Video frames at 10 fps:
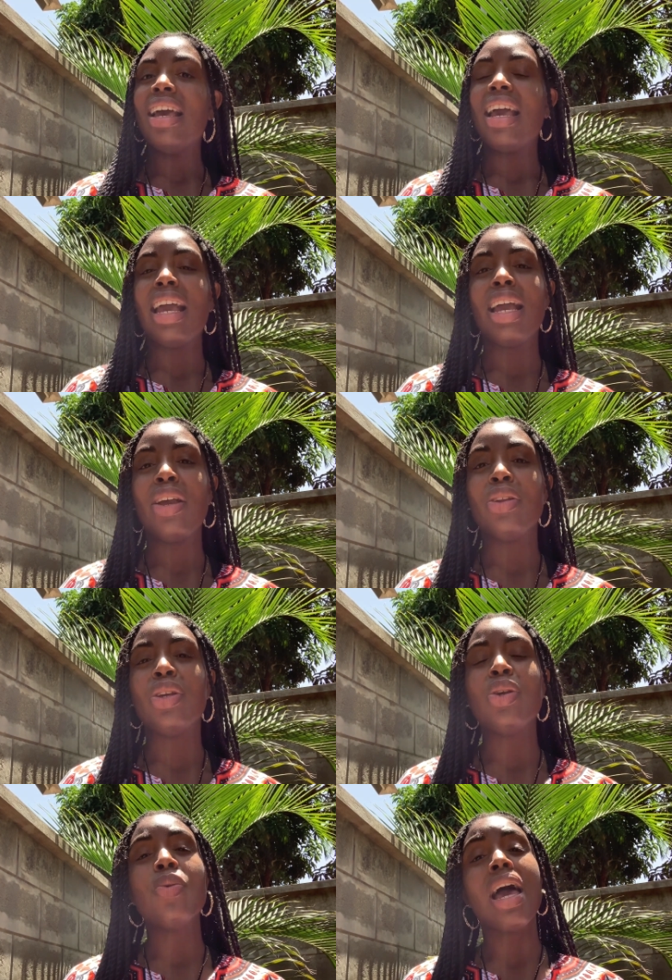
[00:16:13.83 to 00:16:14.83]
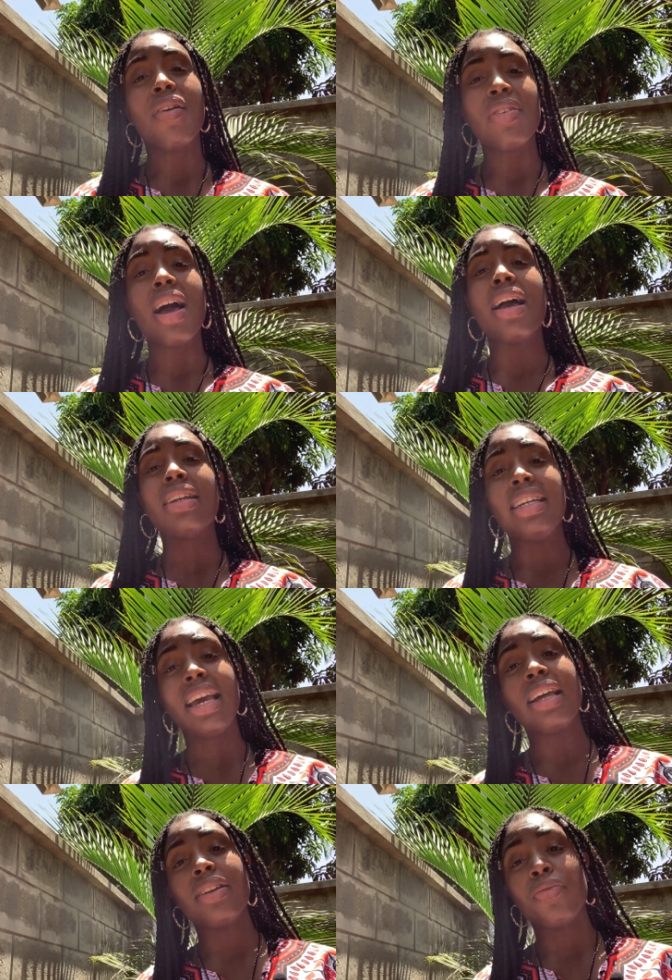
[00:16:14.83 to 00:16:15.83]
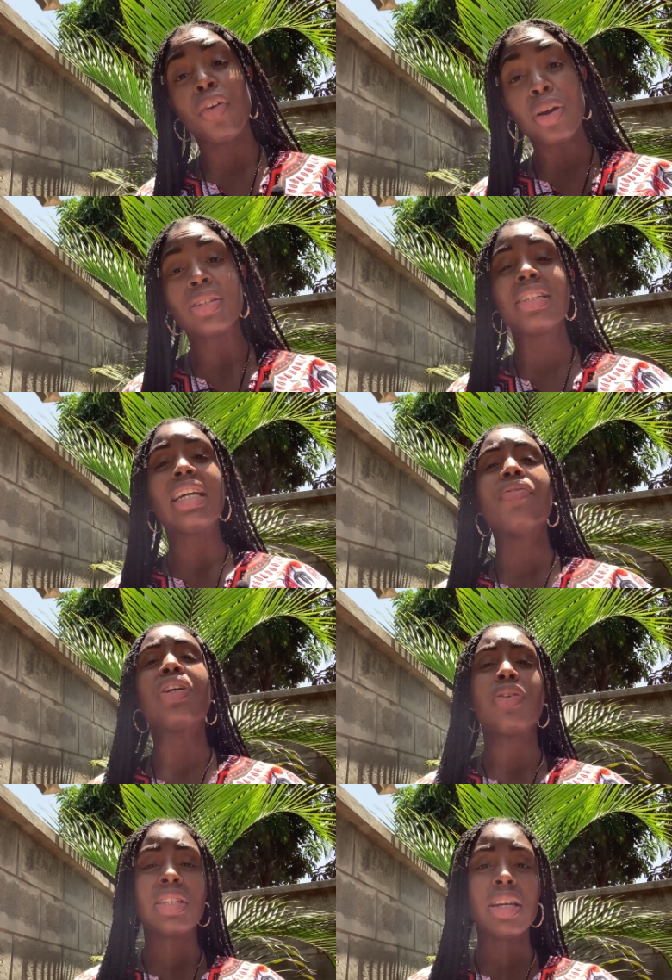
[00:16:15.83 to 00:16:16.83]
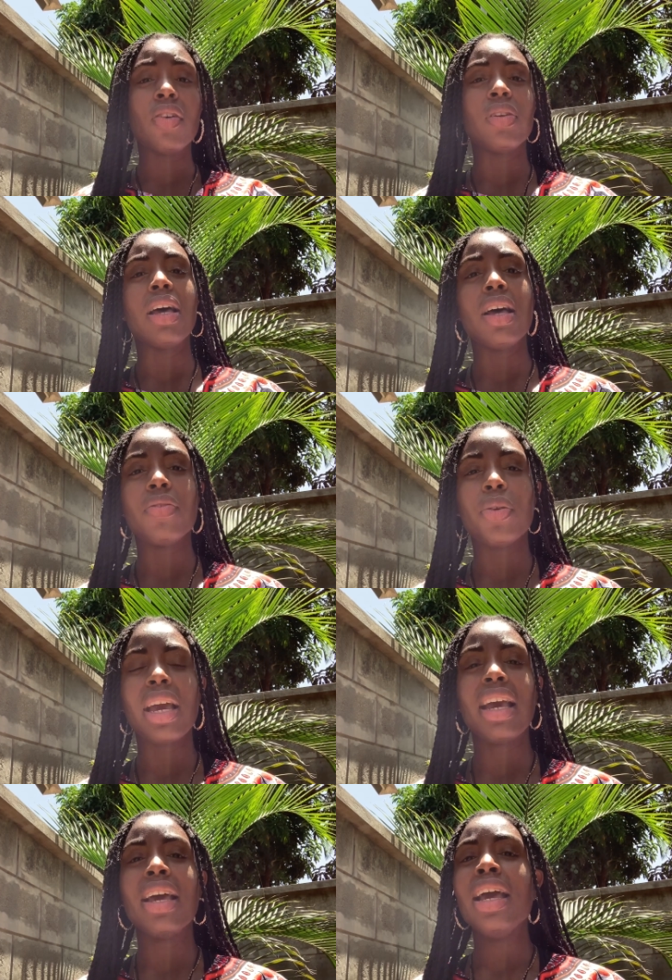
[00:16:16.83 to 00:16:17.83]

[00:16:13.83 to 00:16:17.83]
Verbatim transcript: and you have not yet first given yourself love, okay?